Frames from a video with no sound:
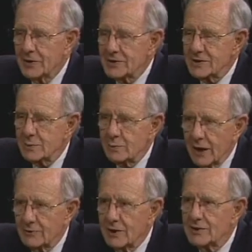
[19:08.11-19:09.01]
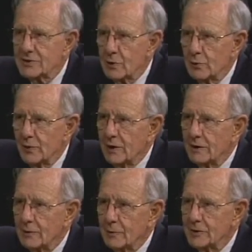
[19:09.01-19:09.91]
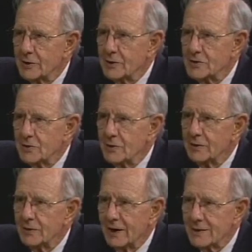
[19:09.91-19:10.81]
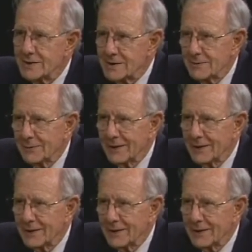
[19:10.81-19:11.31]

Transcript: This is what I've done so far, what is your advice?